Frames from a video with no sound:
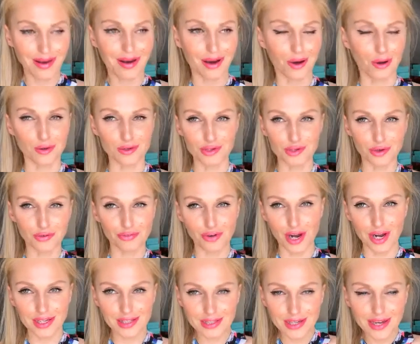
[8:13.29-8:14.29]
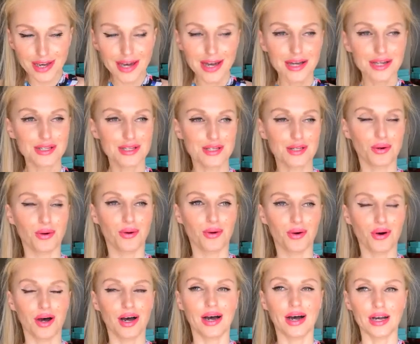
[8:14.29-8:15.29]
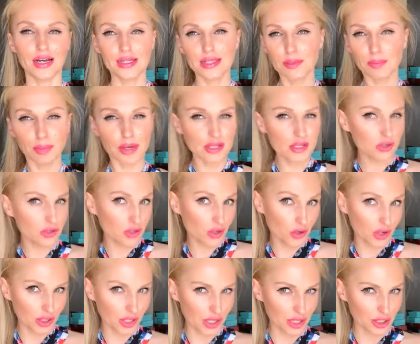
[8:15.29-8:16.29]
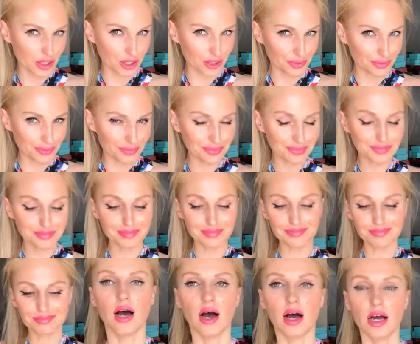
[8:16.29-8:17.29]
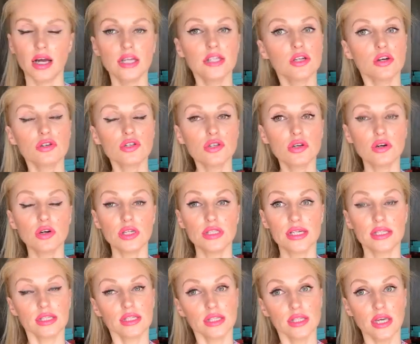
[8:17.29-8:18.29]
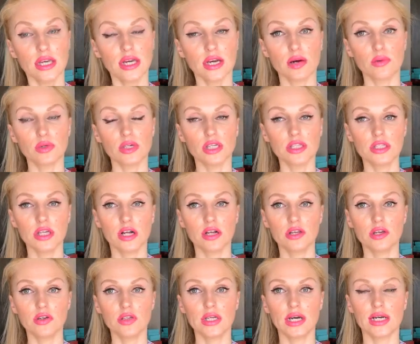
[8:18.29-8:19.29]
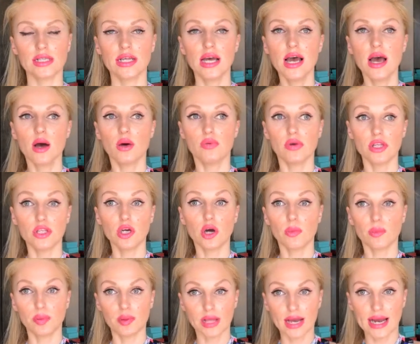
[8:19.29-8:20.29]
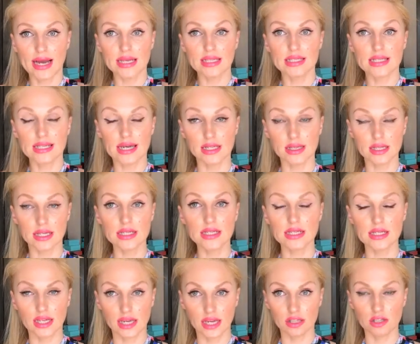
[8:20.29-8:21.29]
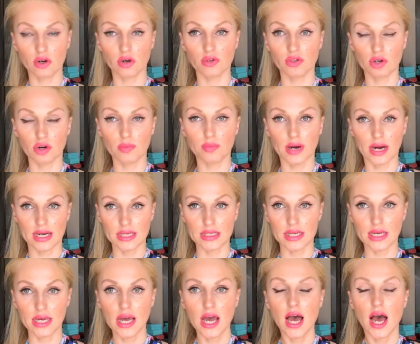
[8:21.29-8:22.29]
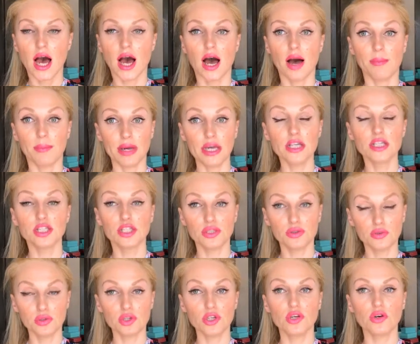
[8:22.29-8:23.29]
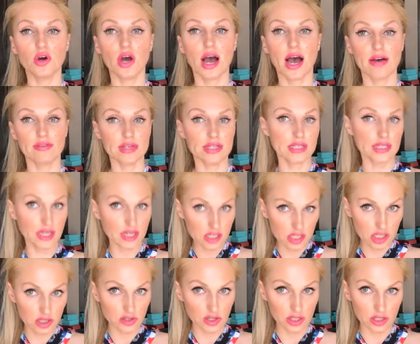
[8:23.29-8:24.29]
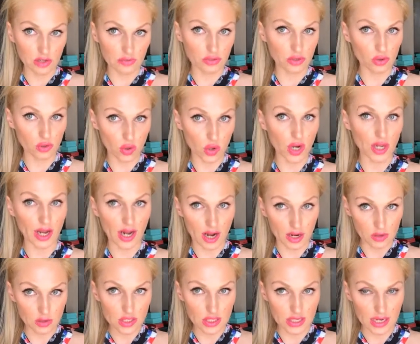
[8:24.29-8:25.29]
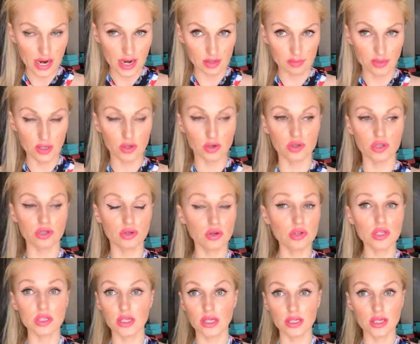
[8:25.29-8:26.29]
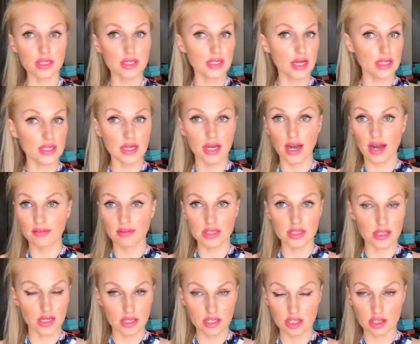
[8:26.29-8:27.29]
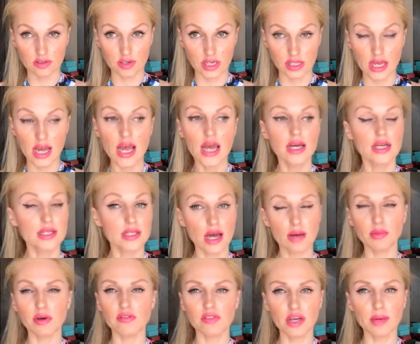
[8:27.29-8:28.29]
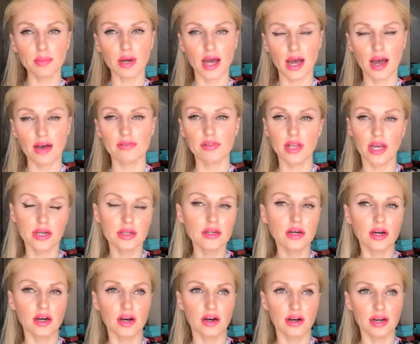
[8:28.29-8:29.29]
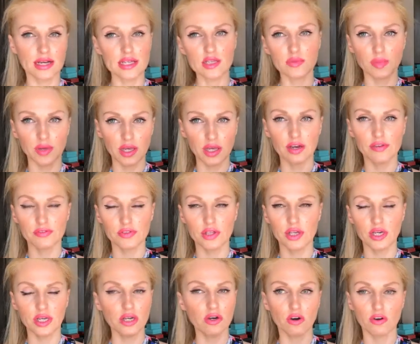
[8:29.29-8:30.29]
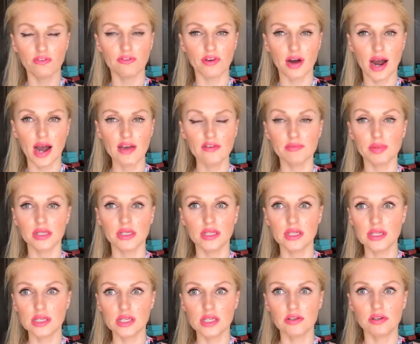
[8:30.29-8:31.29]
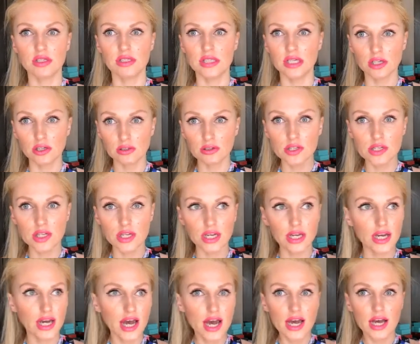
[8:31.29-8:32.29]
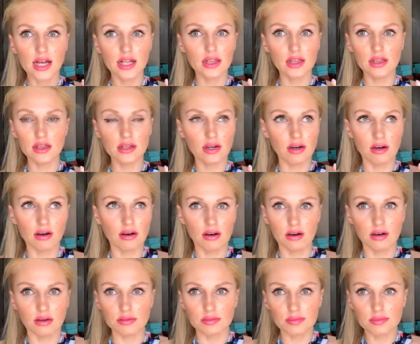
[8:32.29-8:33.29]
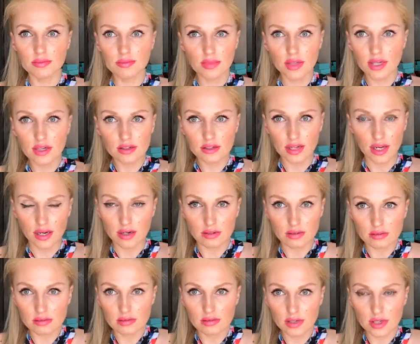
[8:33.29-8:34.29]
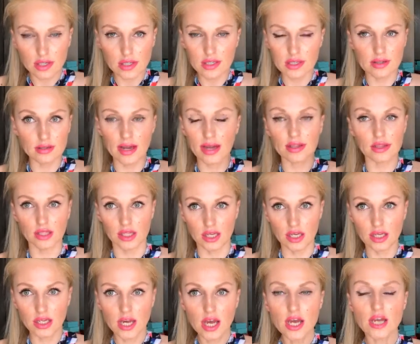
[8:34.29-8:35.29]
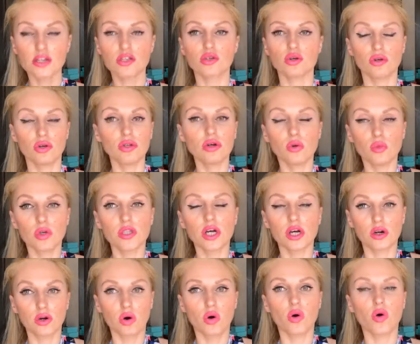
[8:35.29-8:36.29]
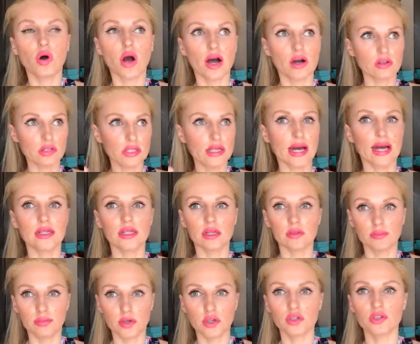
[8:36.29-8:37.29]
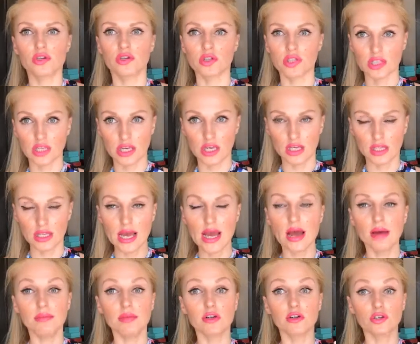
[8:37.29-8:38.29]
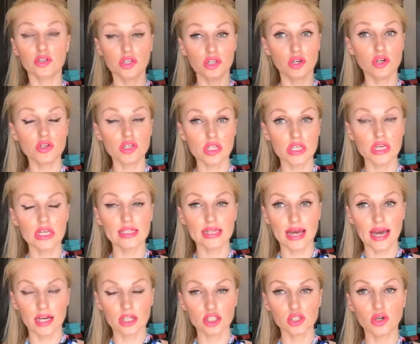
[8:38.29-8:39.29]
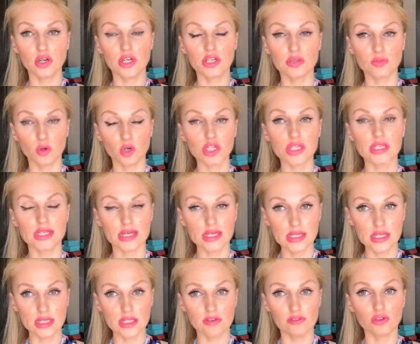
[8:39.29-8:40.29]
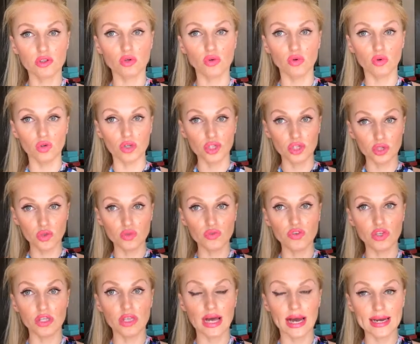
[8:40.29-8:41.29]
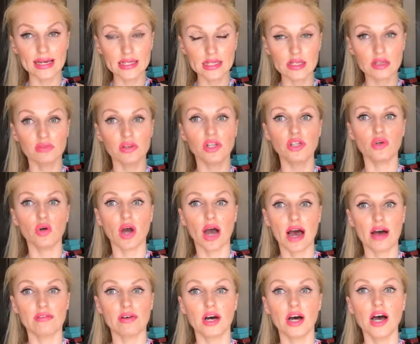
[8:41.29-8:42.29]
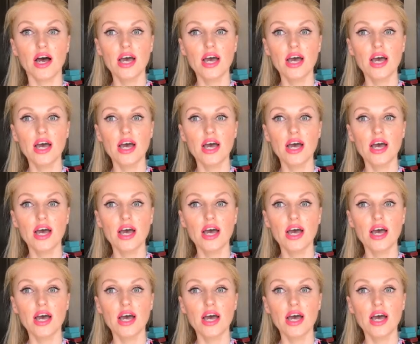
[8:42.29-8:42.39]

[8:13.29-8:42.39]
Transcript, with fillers: also fine so uh, it depends on your occasion uh, and also another thing I want to tell you that when you apply sunlight tan on your body, uh, make sure you have a sunscreen if you're going outside because those tanners doesn't have a sunscreen. Some of them have like uh, SPF 3 or 5, but this is ridiculously uh, like it's nothing so you don't want to go outside and burn your skin because your skin actually is more sensitive to UV lights when you have a